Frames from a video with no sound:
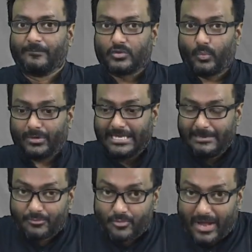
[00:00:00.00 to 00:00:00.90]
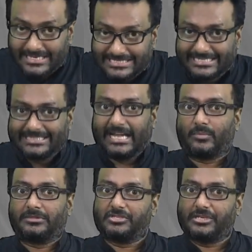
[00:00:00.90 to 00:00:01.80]
So keep writing that
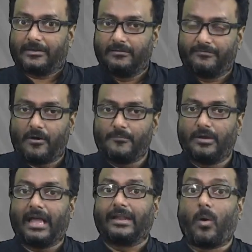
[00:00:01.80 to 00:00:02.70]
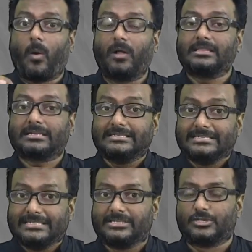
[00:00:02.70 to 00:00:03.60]
with the general formula and all the
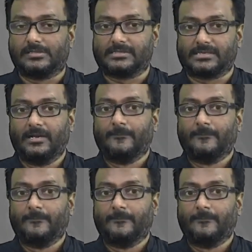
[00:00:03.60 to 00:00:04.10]
conditions,